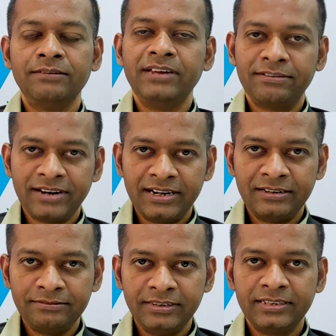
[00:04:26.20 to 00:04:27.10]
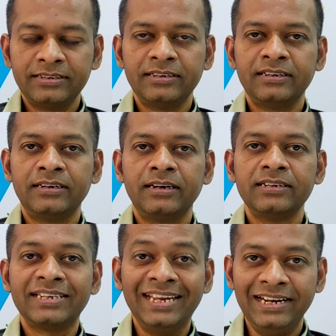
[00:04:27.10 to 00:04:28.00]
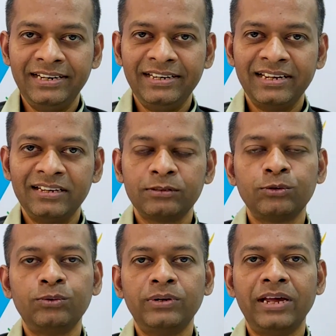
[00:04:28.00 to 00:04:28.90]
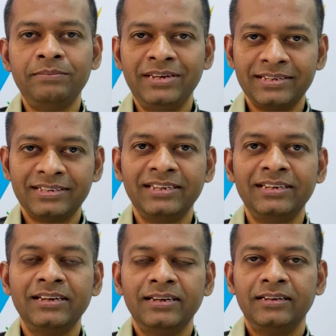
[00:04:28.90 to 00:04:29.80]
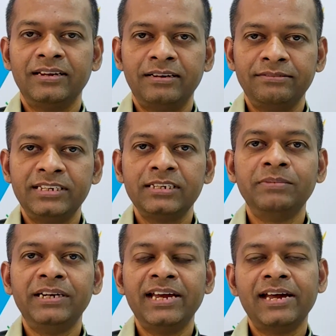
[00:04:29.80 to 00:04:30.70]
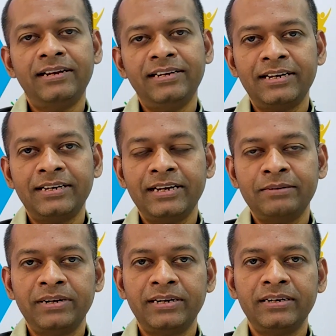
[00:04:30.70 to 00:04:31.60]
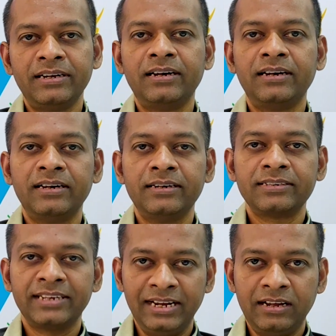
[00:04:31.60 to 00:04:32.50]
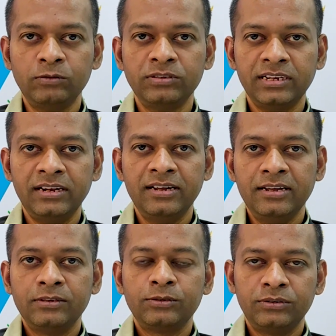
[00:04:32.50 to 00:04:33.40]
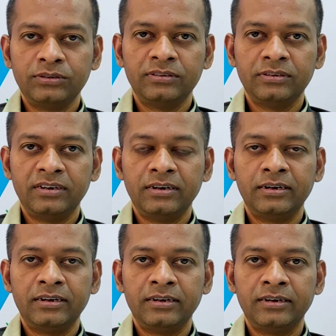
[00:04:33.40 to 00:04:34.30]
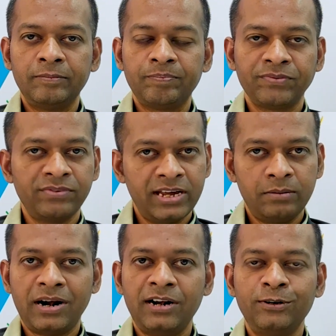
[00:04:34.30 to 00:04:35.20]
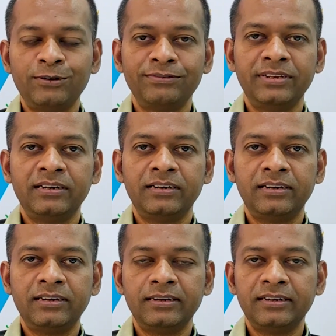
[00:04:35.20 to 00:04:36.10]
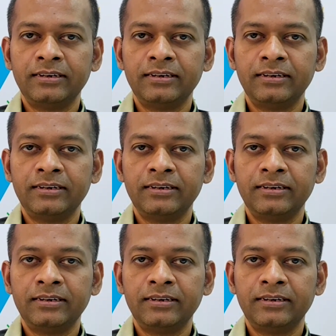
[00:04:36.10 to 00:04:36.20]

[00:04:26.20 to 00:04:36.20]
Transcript: we have tied up with Skill India through MESC. Which is Media and Entertainment Skill Council. So we are part of the